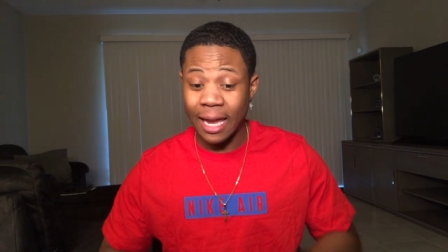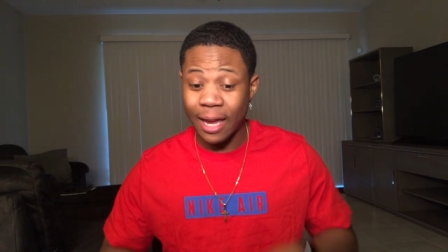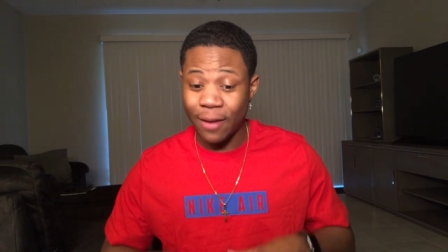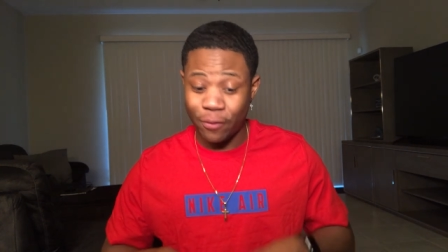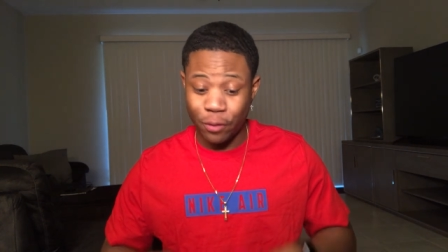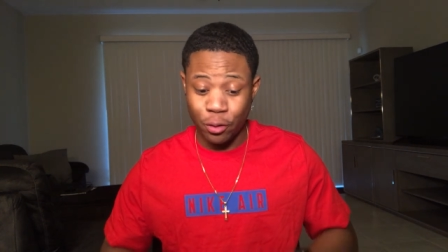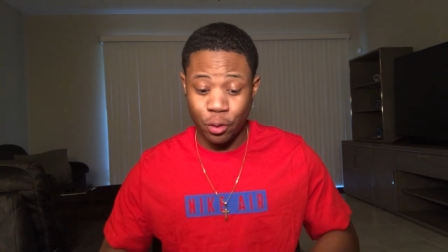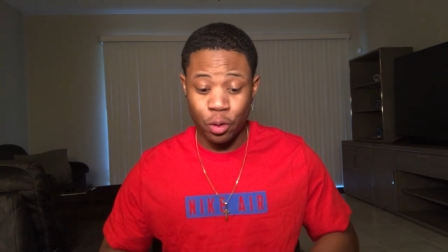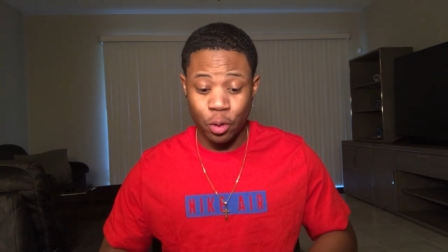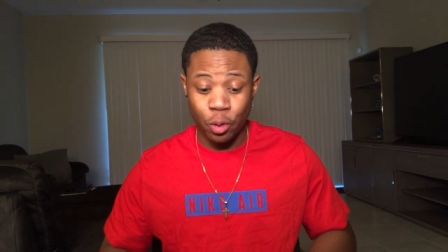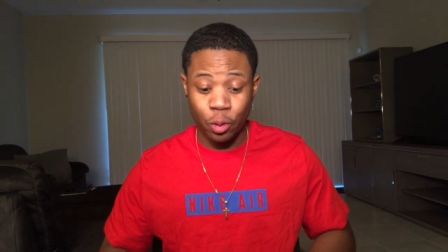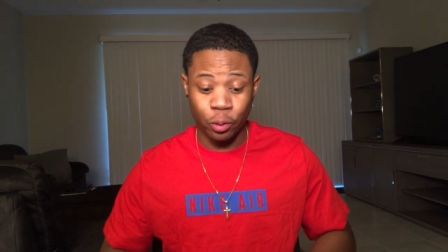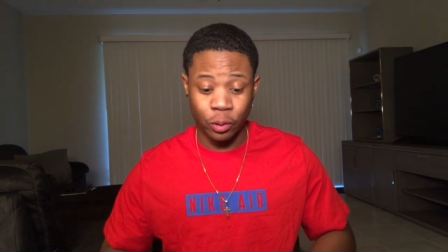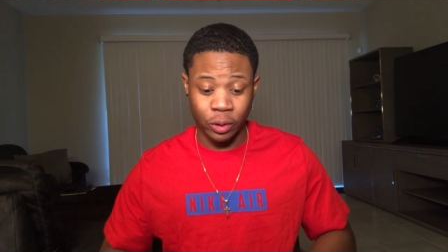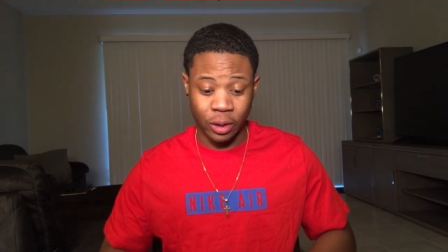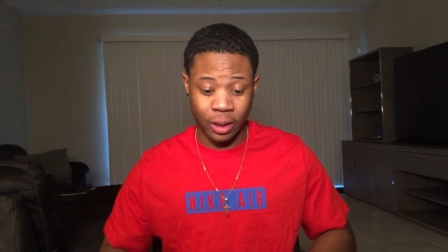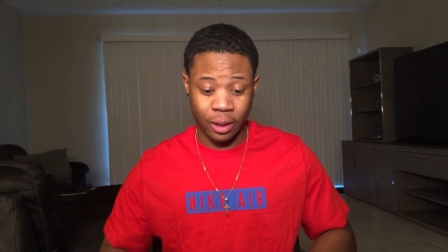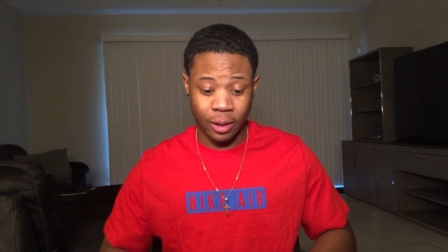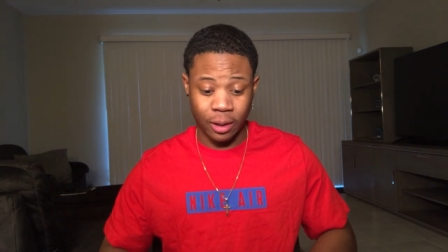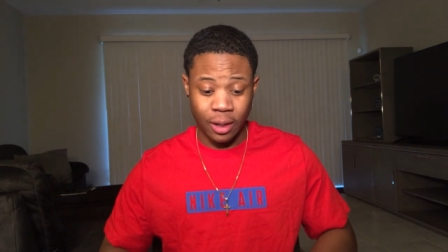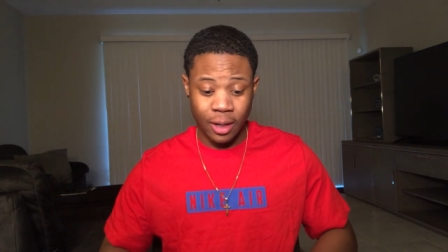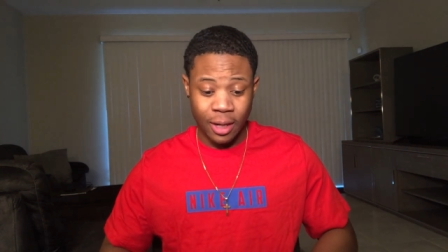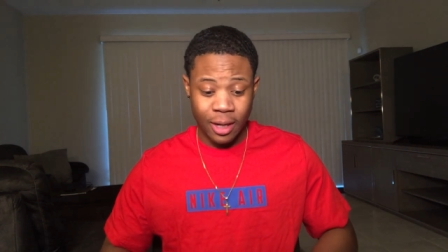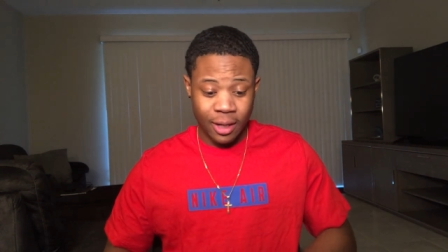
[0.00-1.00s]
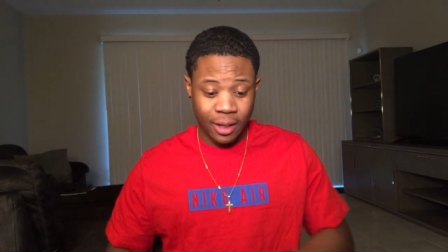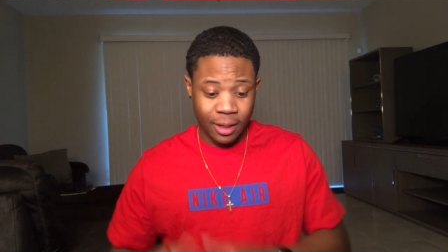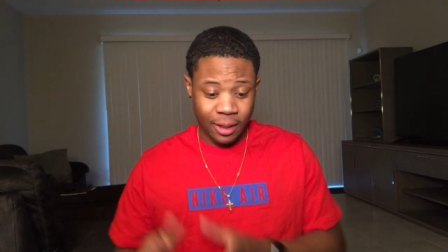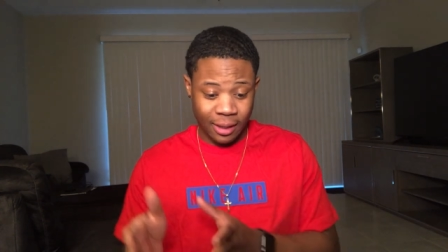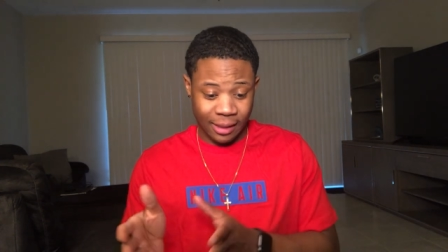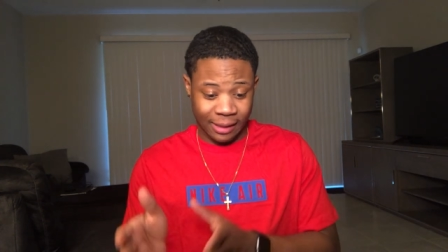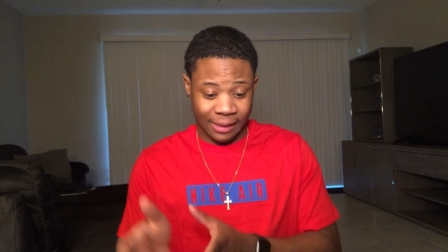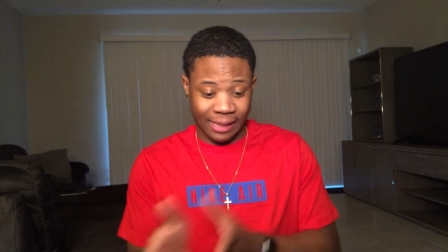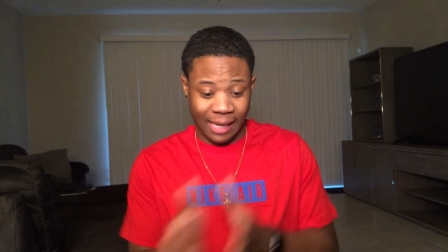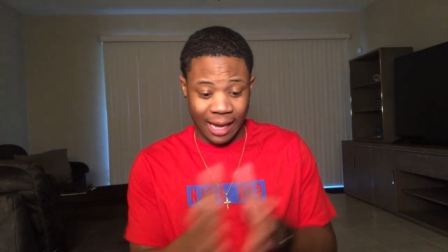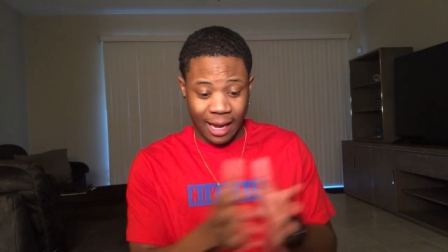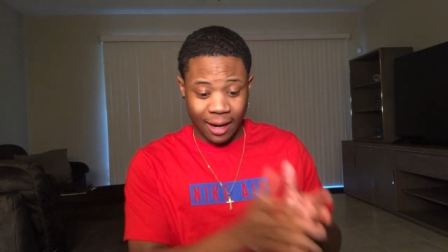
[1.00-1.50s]
If you're using
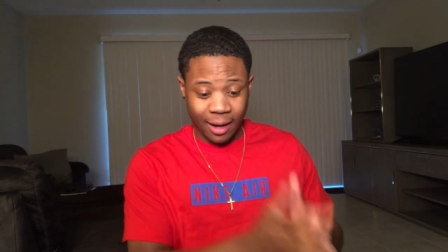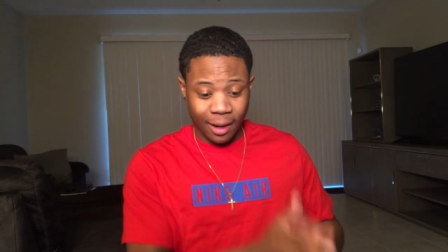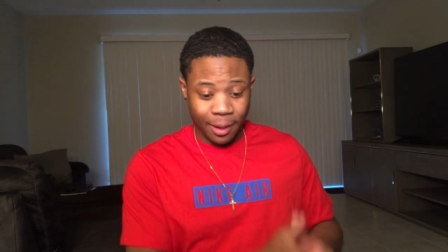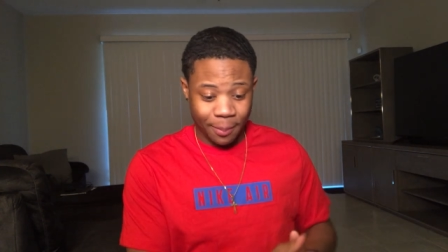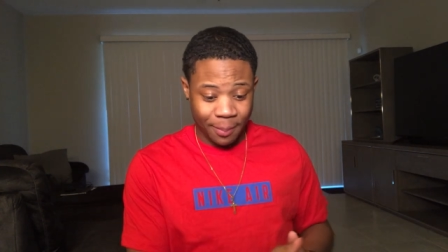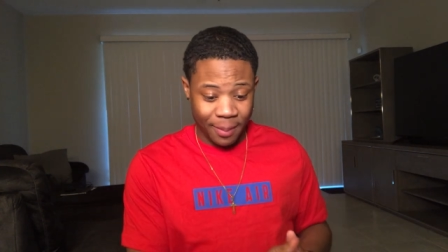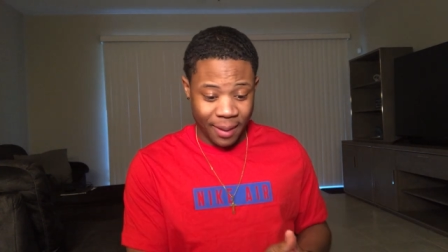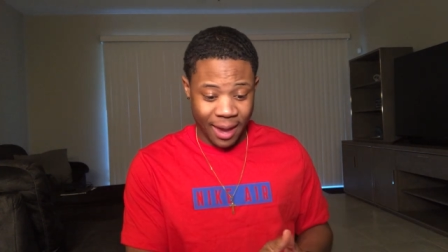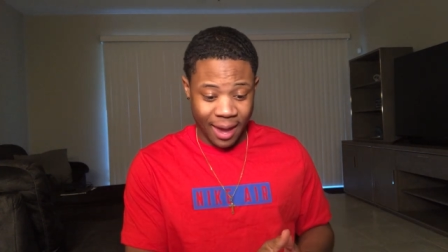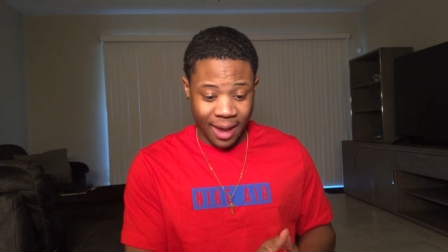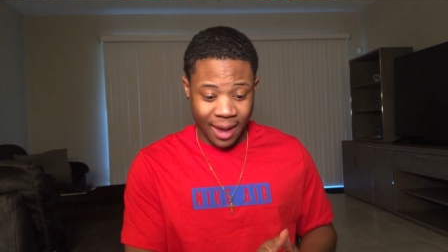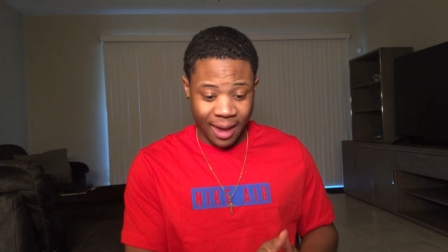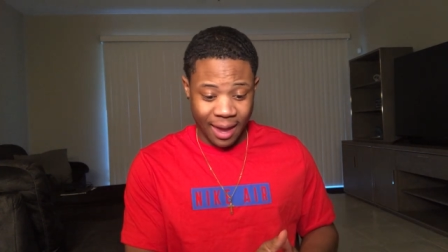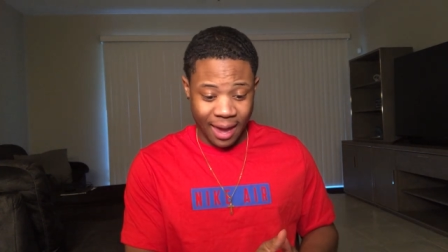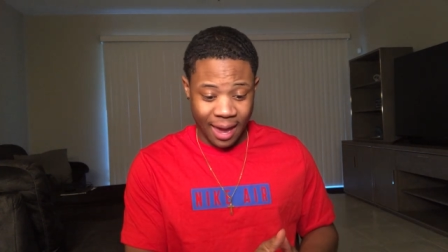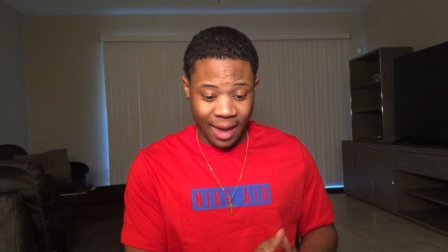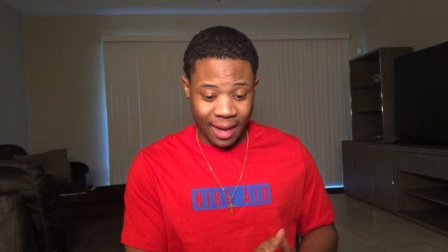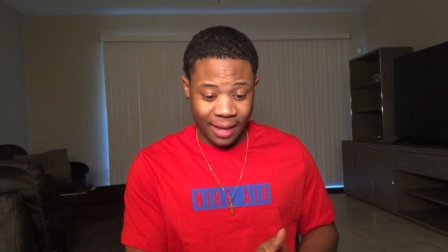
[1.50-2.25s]
the side of the bed